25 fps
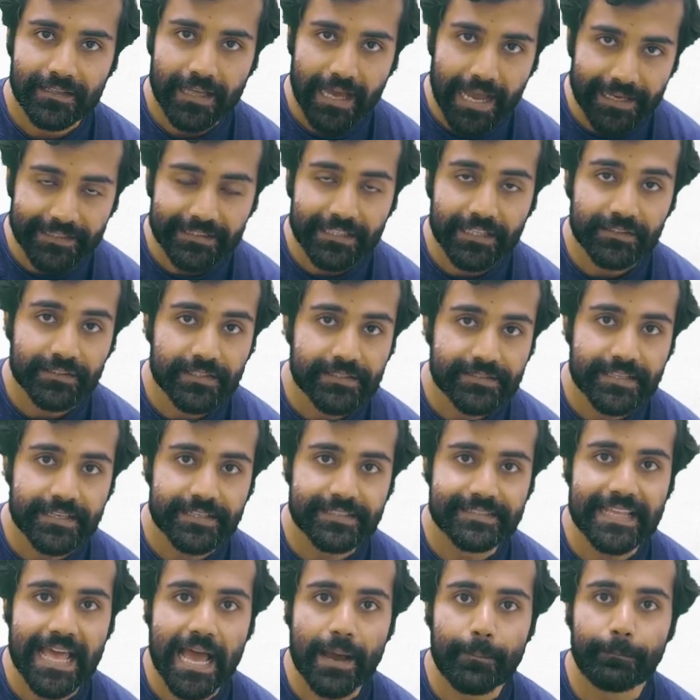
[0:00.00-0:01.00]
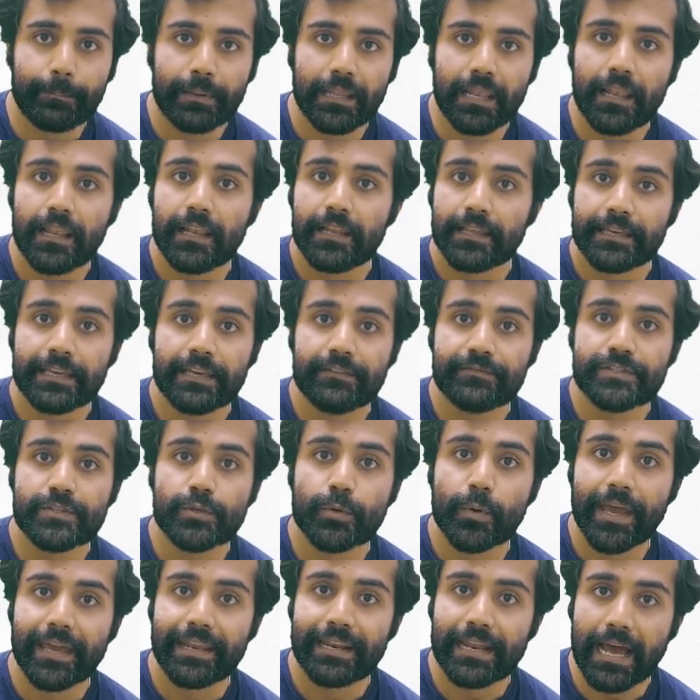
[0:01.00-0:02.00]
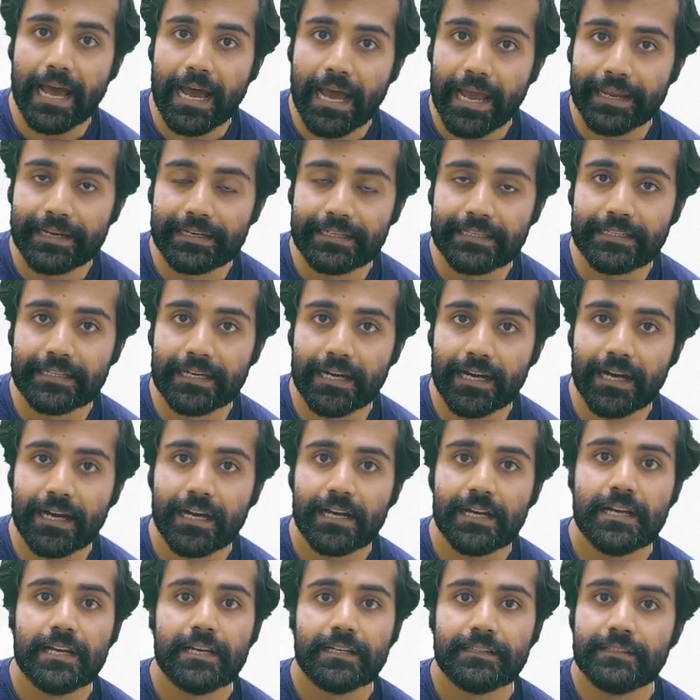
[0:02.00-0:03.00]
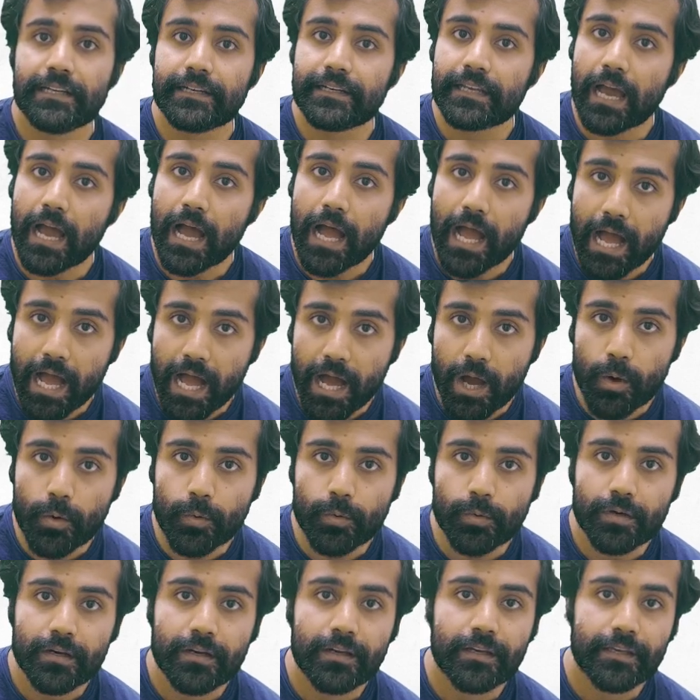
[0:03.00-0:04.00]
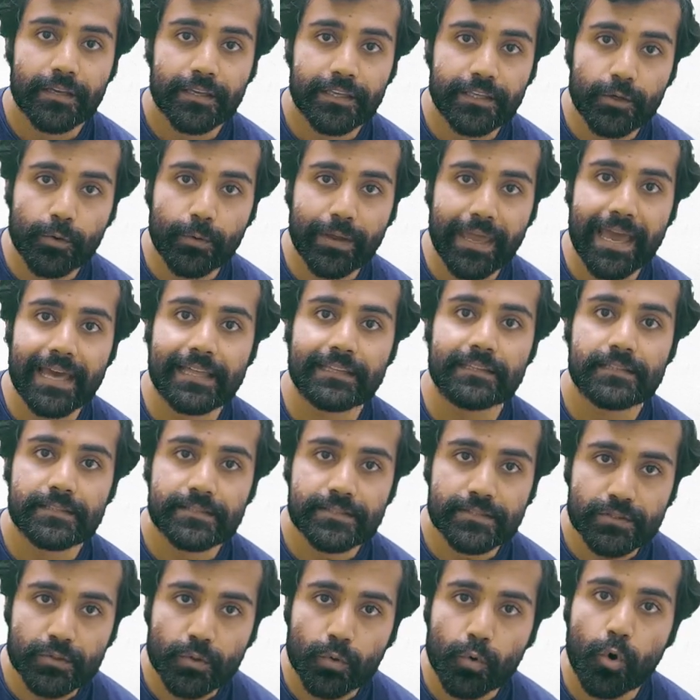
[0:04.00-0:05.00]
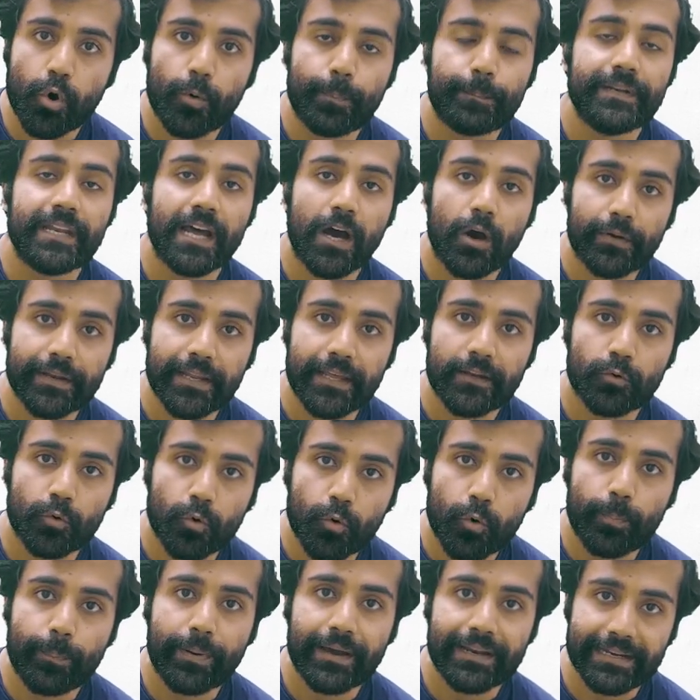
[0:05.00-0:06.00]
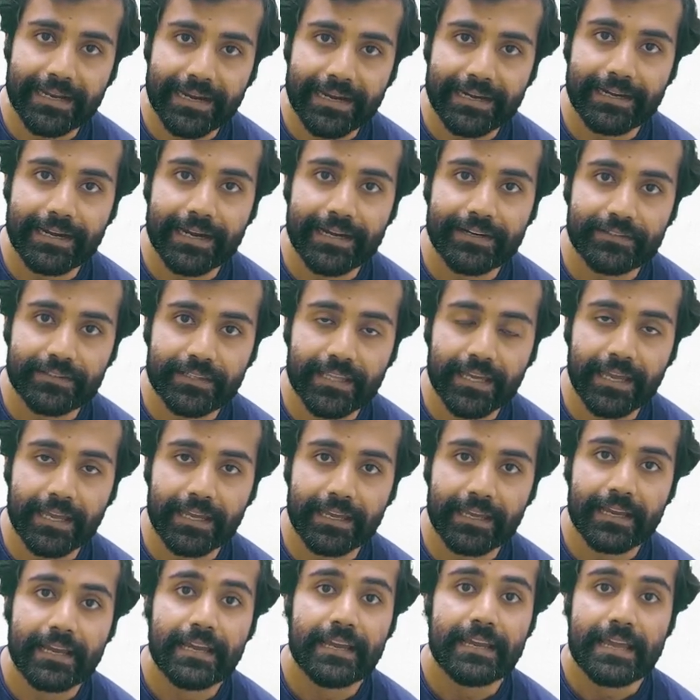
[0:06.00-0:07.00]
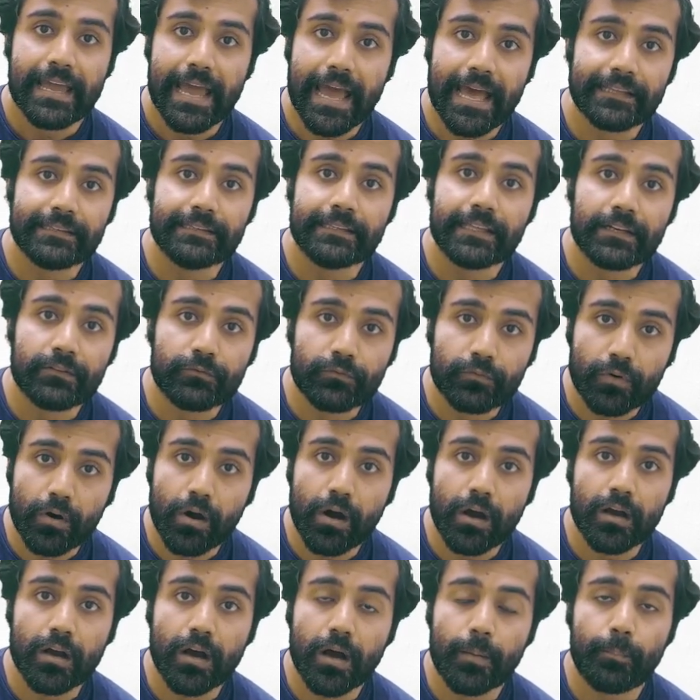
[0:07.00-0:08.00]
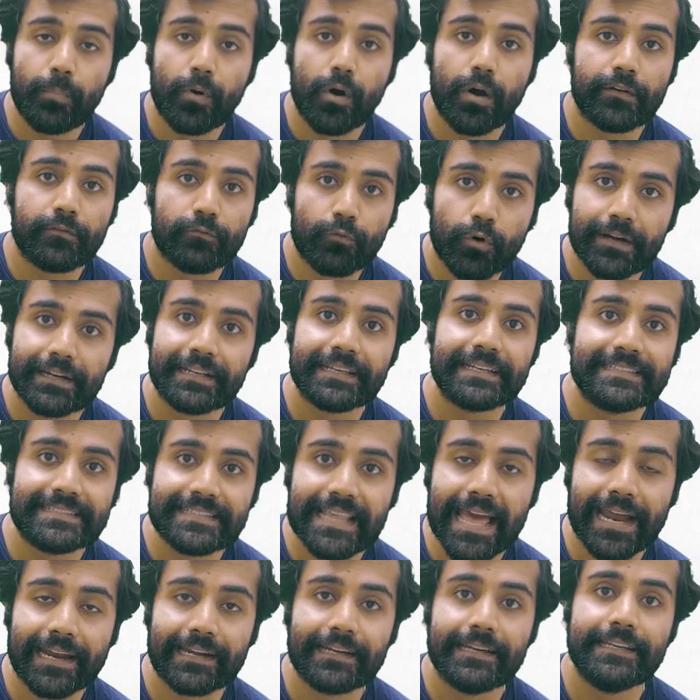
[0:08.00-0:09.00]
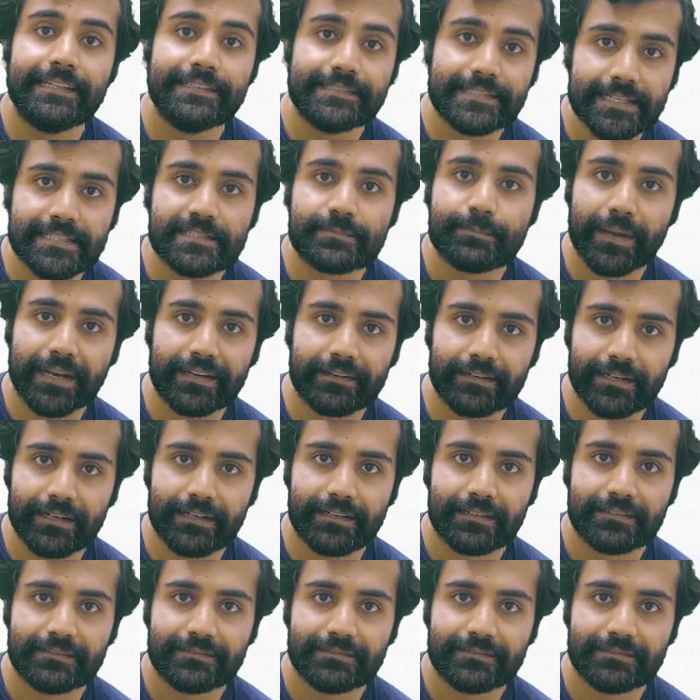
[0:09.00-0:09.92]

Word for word: I think this example gives you an idea that how you can scope down an open ended thing and then work upon what exactly is expected.